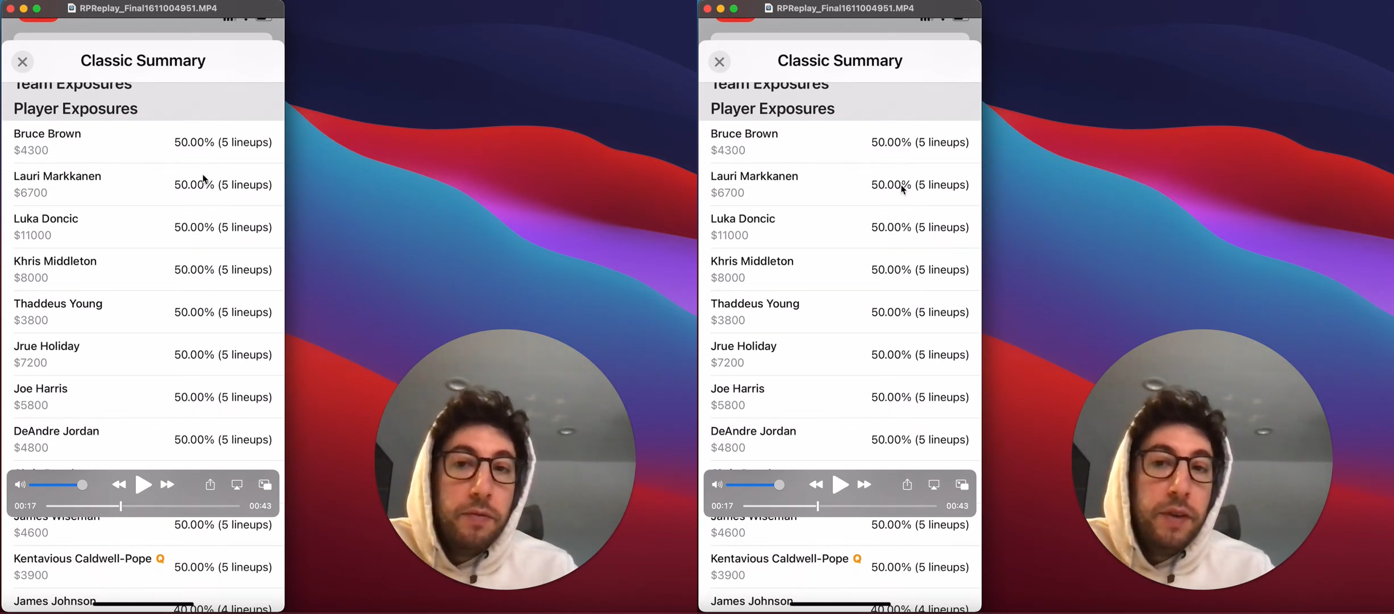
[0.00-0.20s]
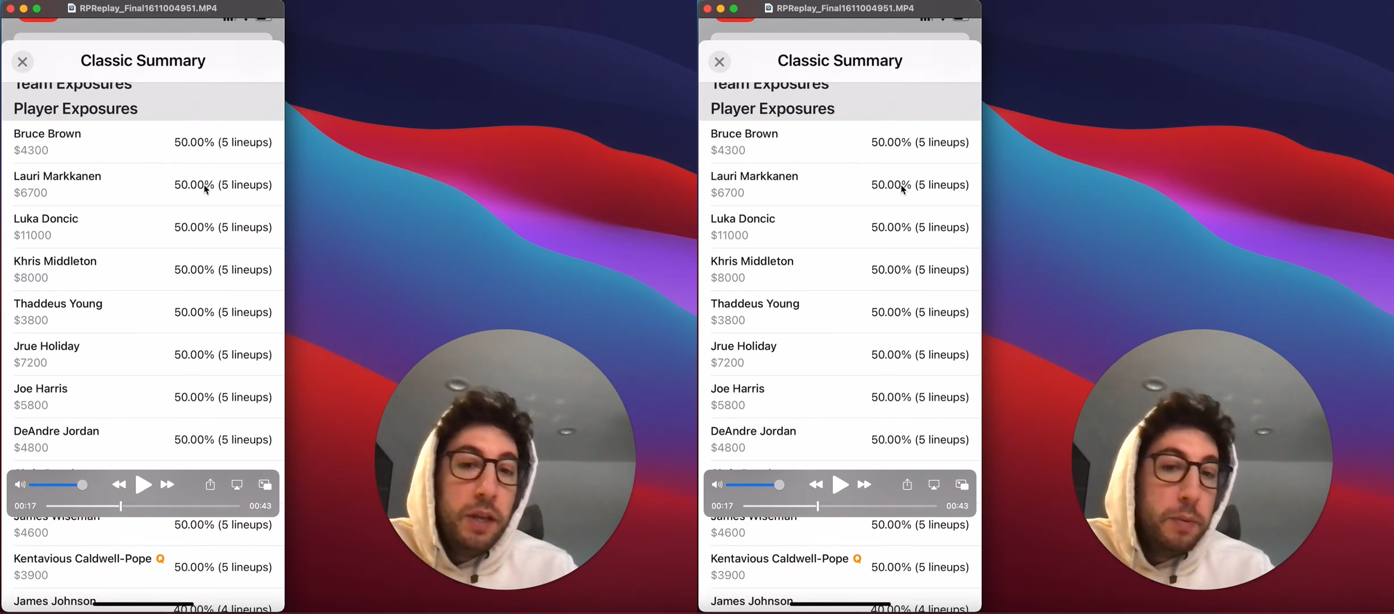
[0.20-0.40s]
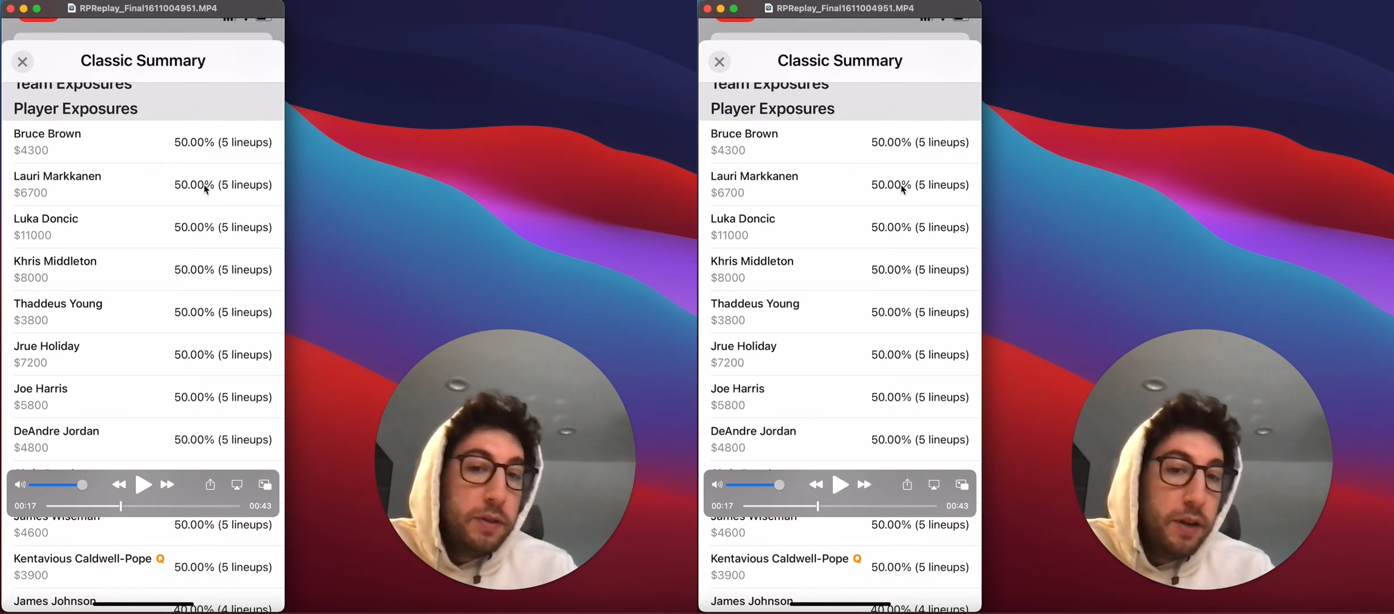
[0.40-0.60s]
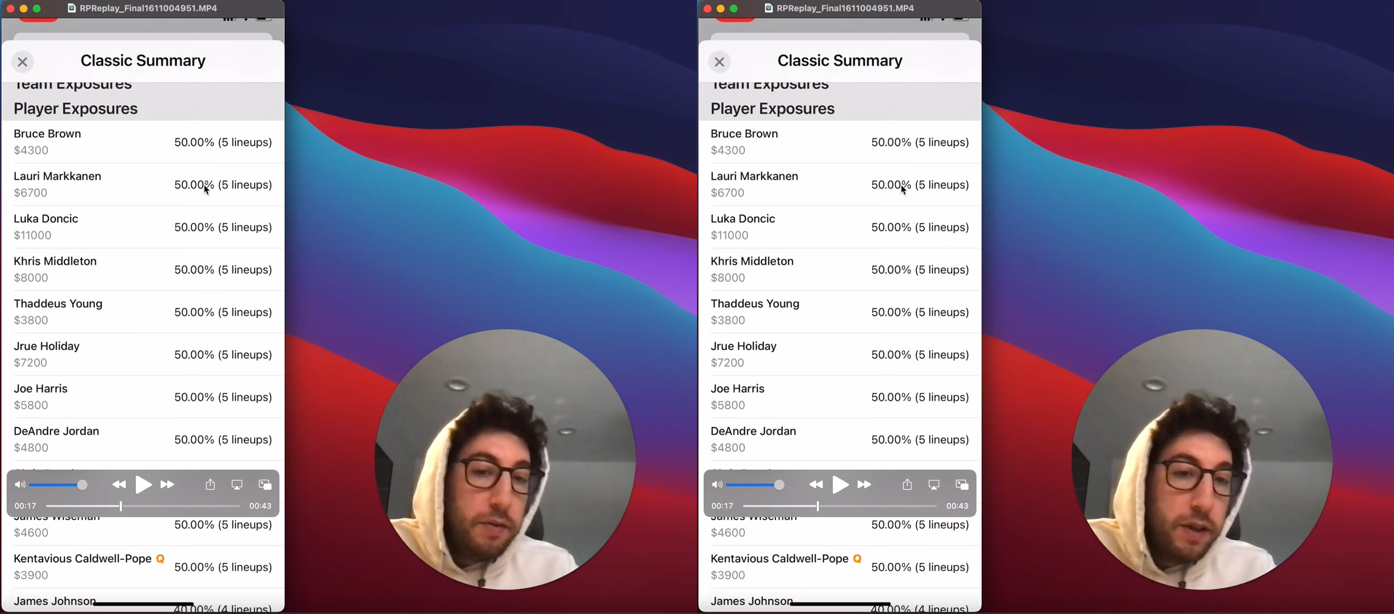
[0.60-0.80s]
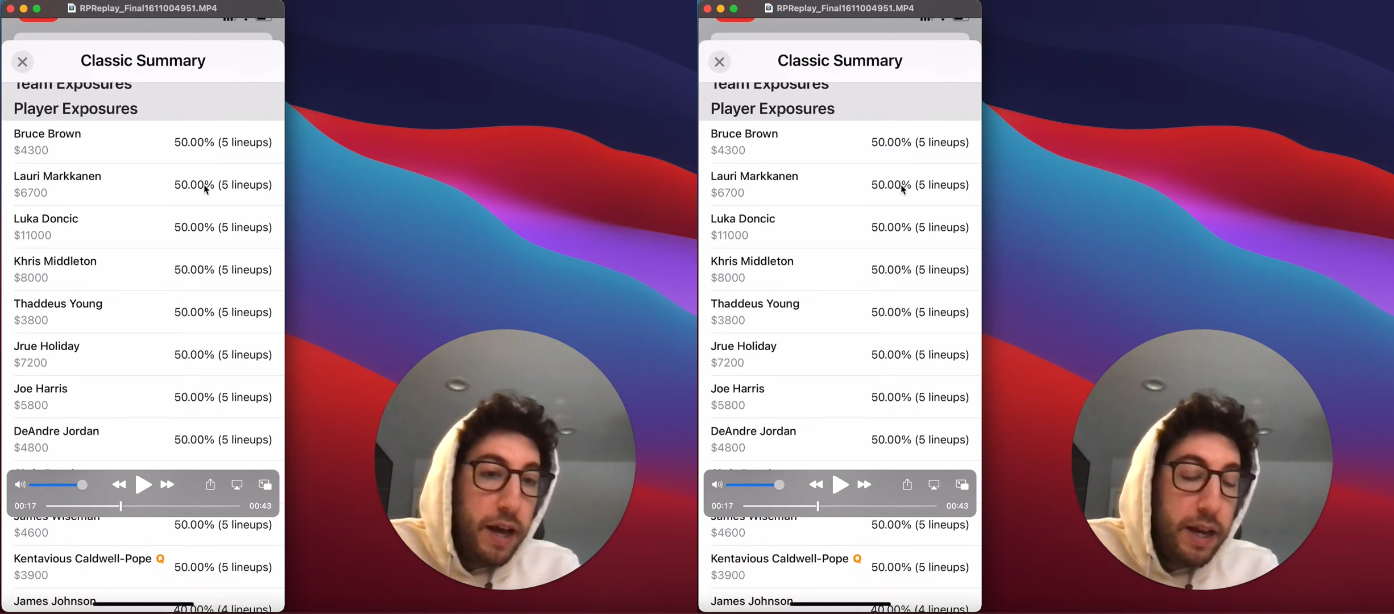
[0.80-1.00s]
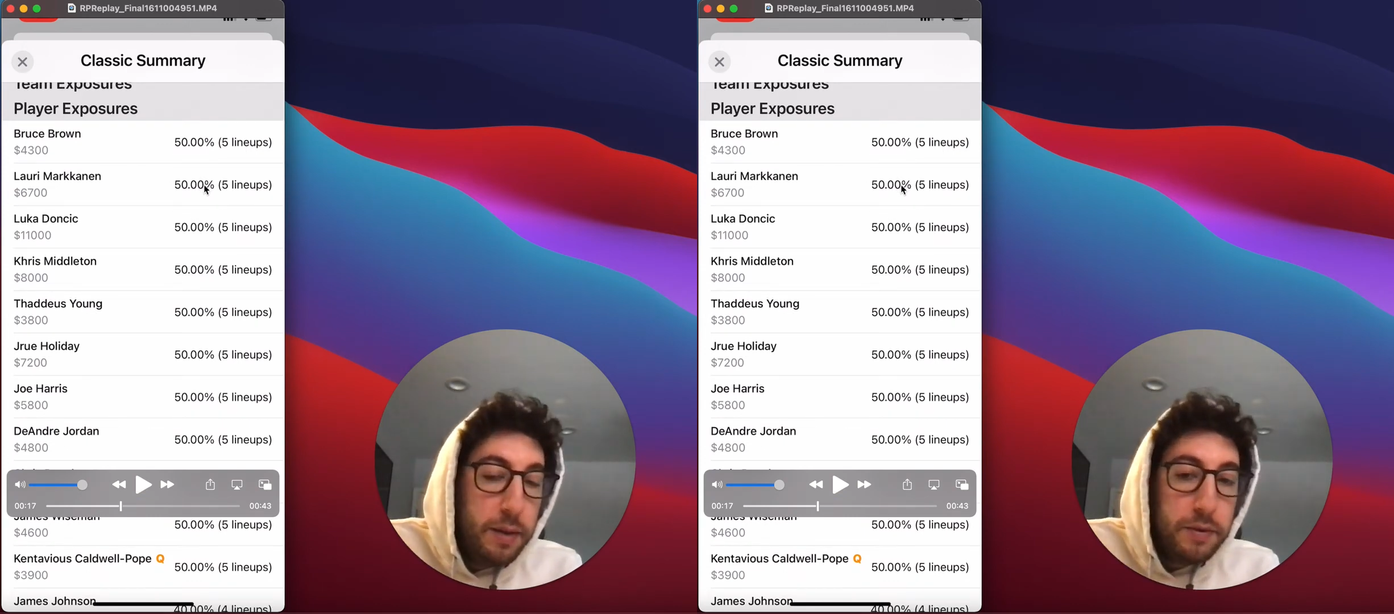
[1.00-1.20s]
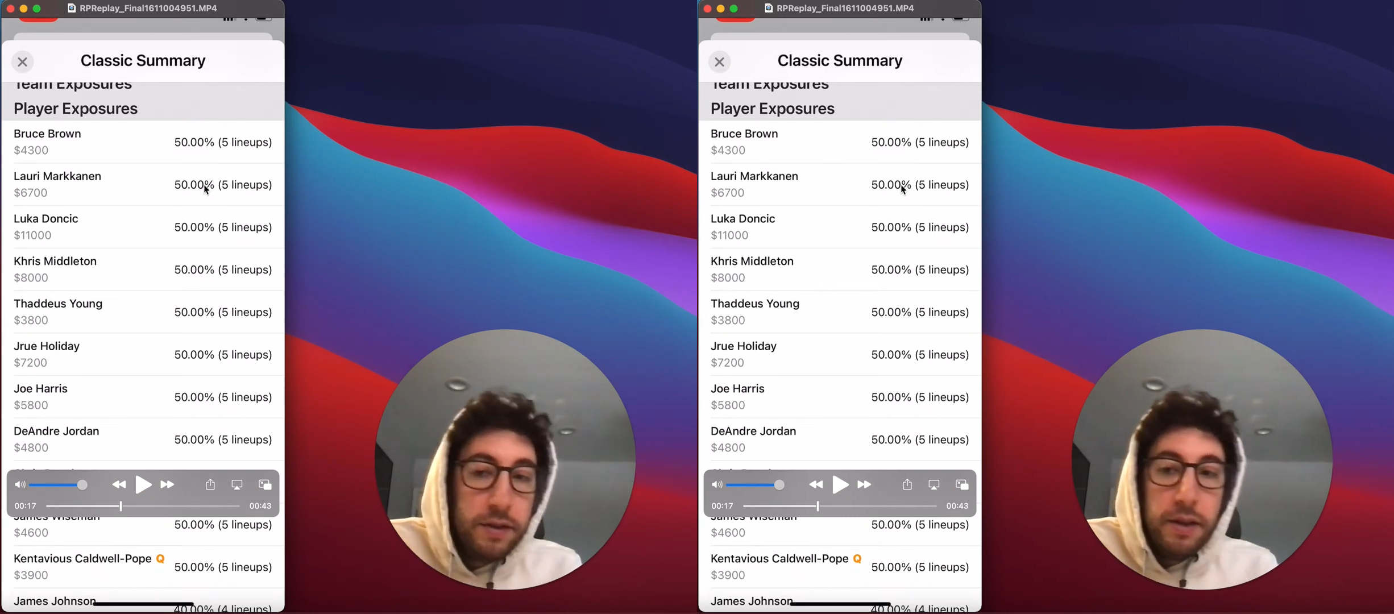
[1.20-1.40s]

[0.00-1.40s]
50% of our lineups.